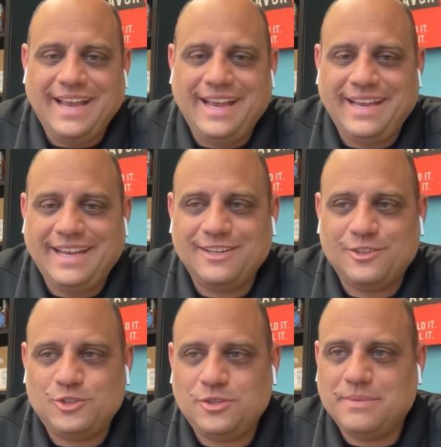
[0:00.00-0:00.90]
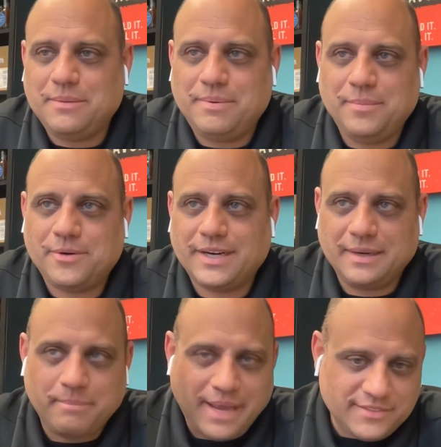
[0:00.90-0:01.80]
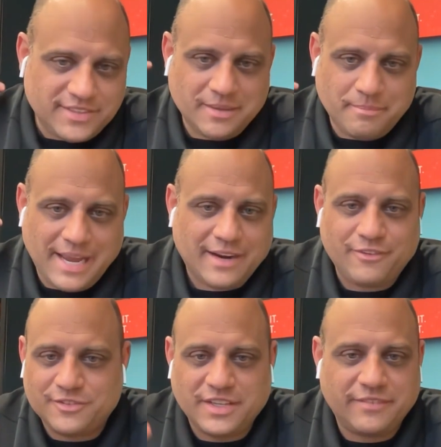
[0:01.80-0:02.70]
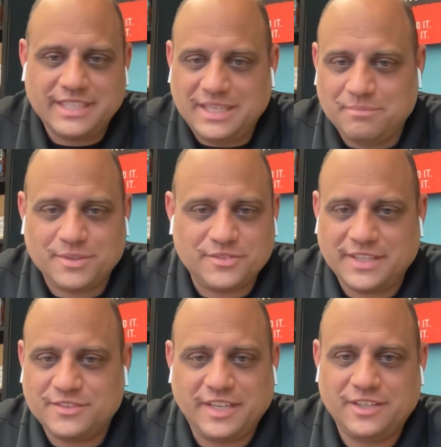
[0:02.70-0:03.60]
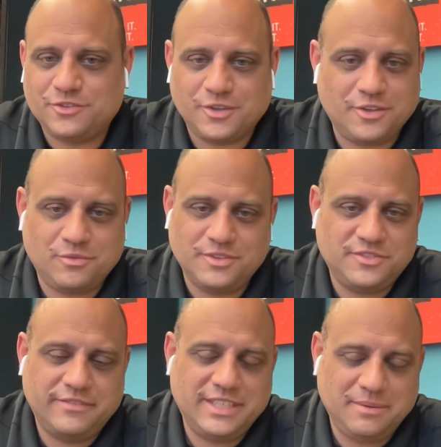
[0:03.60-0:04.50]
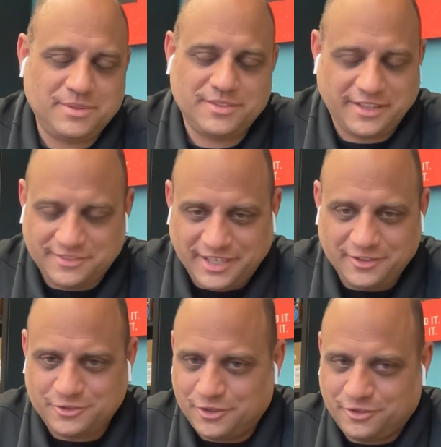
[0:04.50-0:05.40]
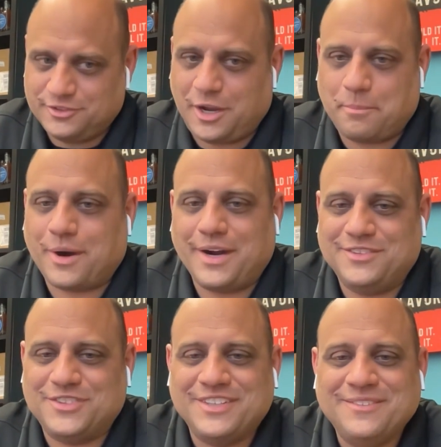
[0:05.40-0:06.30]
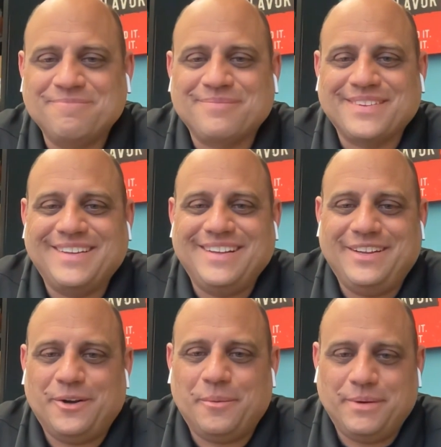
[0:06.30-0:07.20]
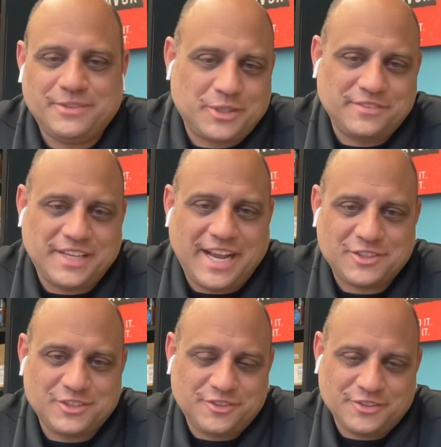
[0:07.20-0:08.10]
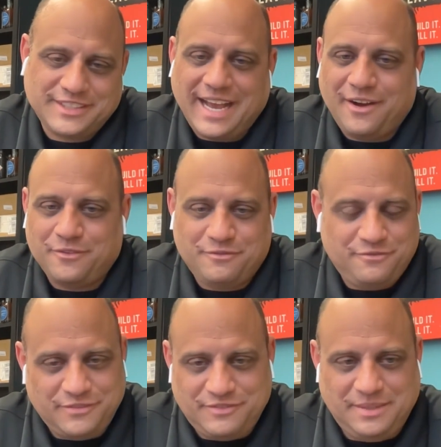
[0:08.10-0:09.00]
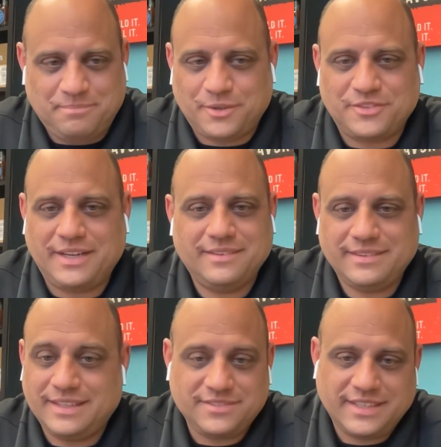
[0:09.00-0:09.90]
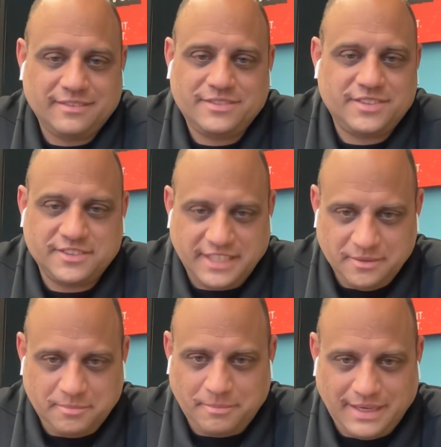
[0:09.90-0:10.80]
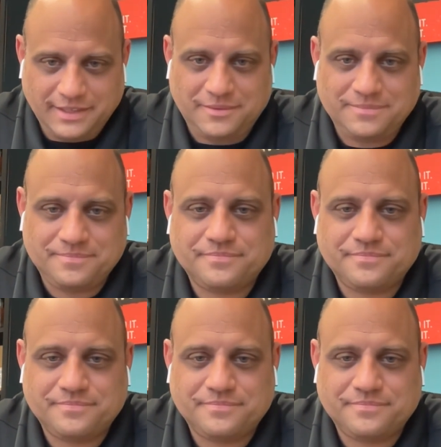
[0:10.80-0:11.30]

And too many people are getting pats on the back for seventeen percent sales growth when seventeen percent sales growth is all price, you know, but transactions are down fifteen percent. It's not a sustainable model.